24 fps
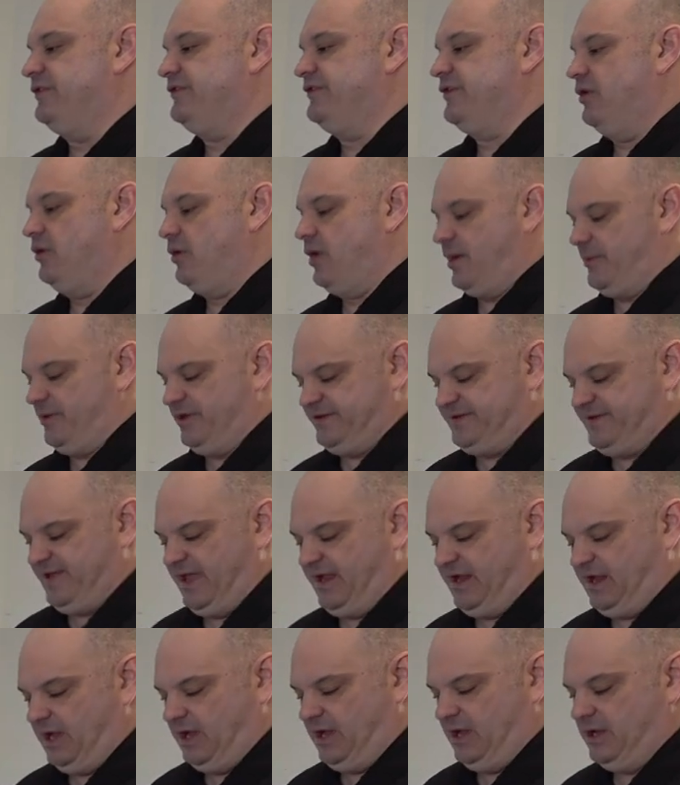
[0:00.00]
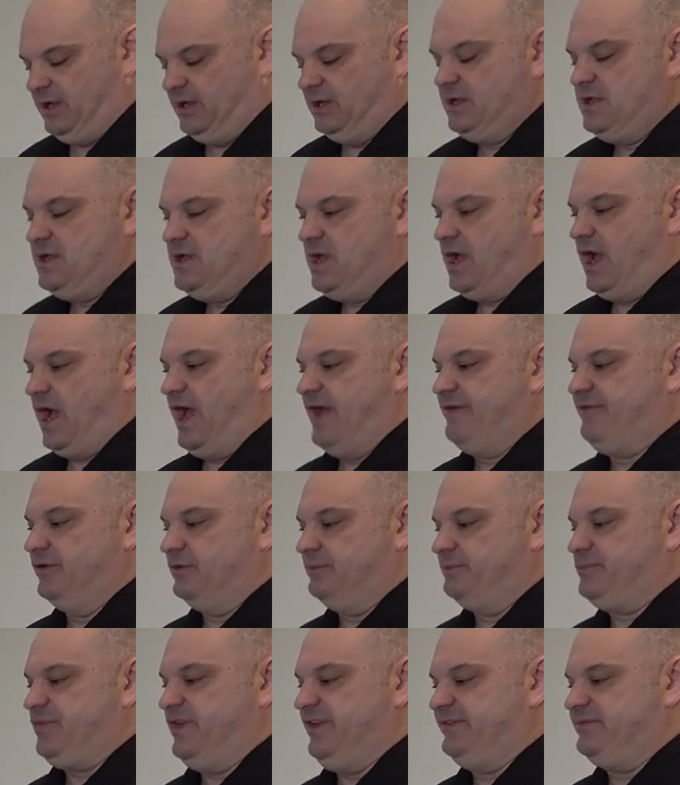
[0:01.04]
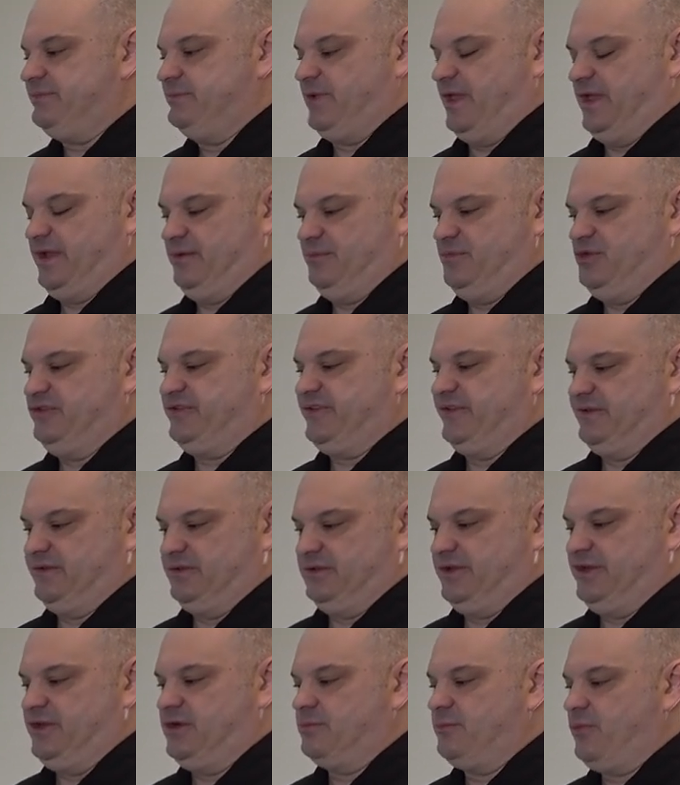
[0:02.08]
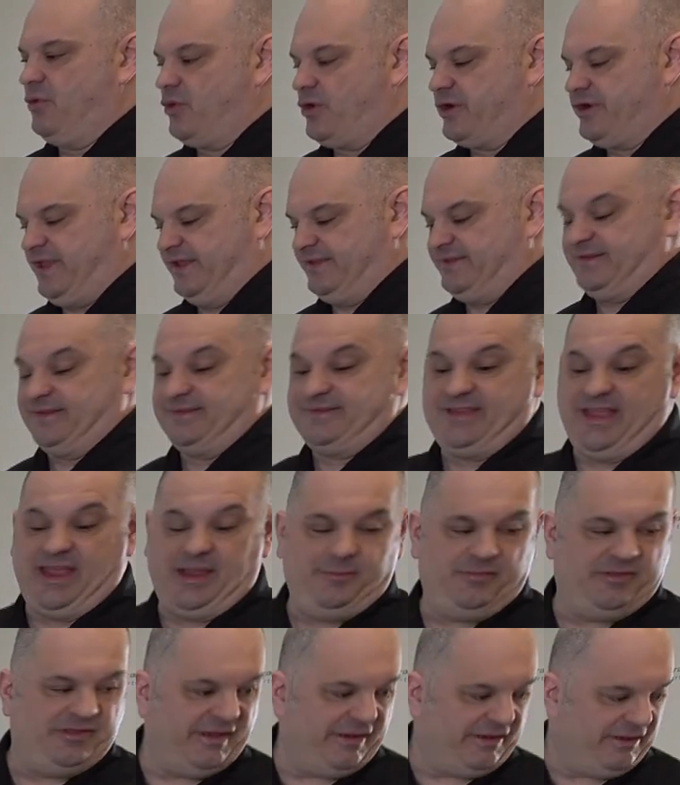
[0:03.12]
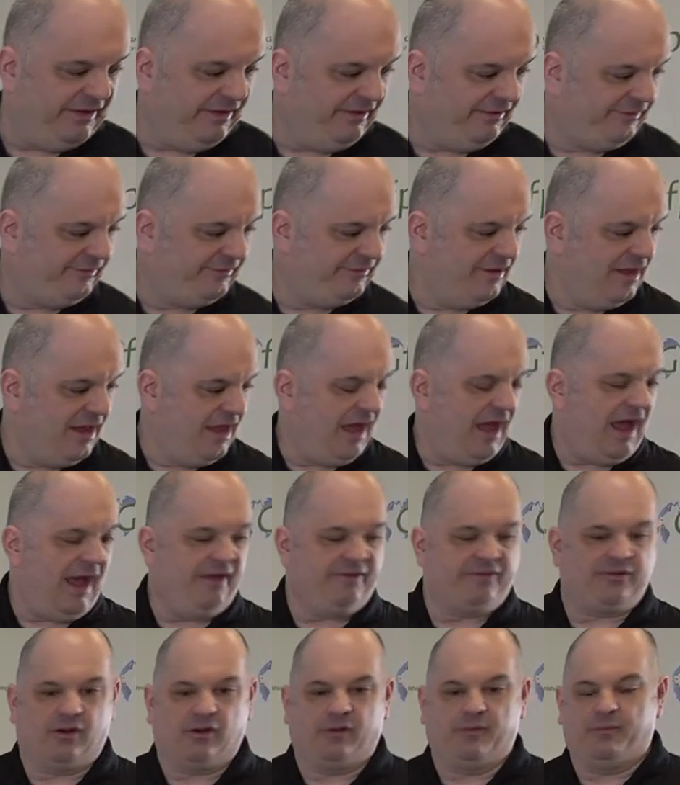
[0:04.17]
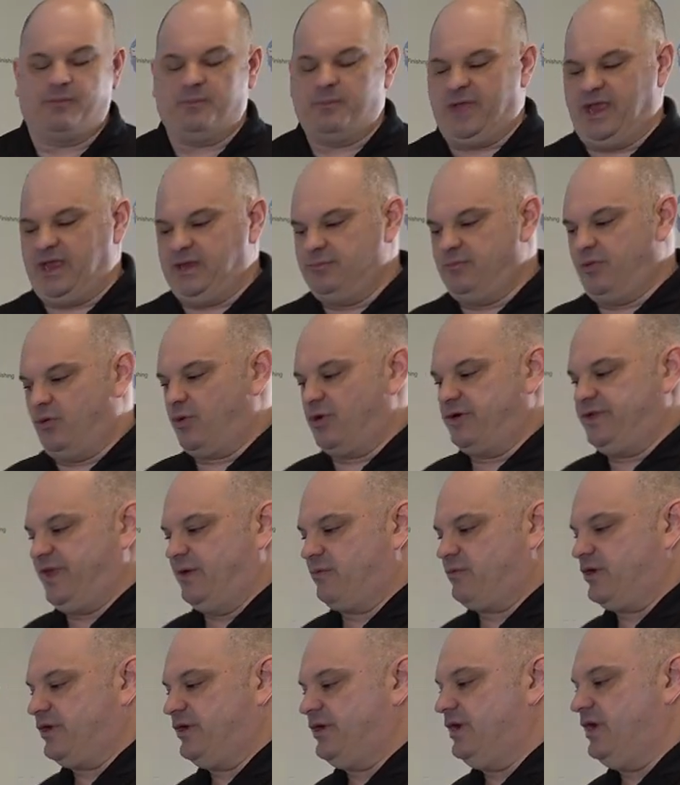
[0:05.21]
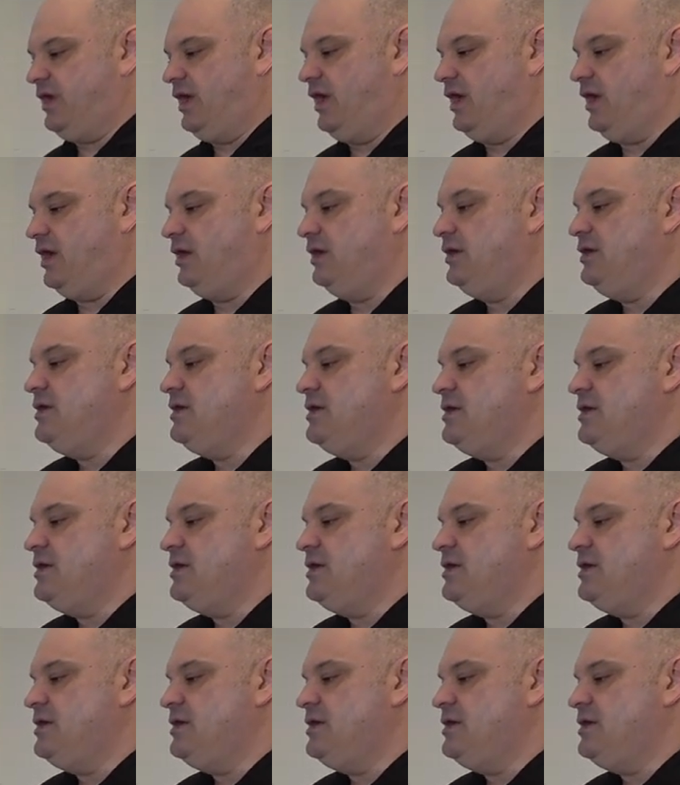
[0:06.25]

So I'm going to take, uh, I have a piece that I'm using as a leader board that's the same thickness as our main board that we're going to uh,